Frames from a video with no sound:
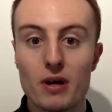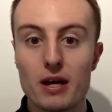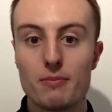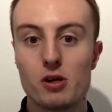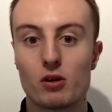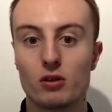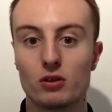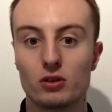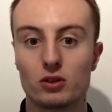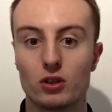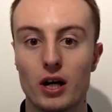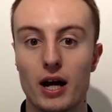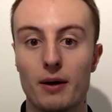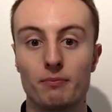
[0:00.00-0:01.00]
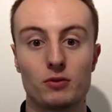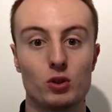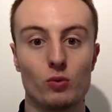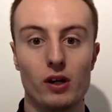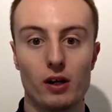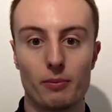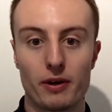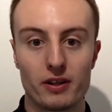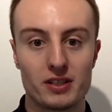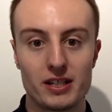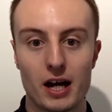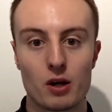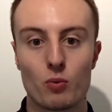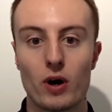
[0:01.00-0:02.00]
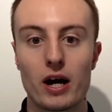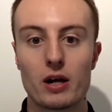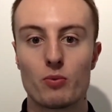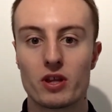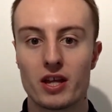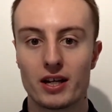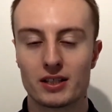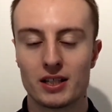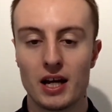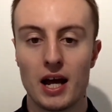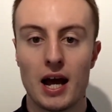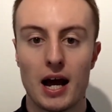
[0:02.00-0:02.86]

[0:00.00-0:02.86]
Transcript: Maybe you can do a little bit of DIY with it,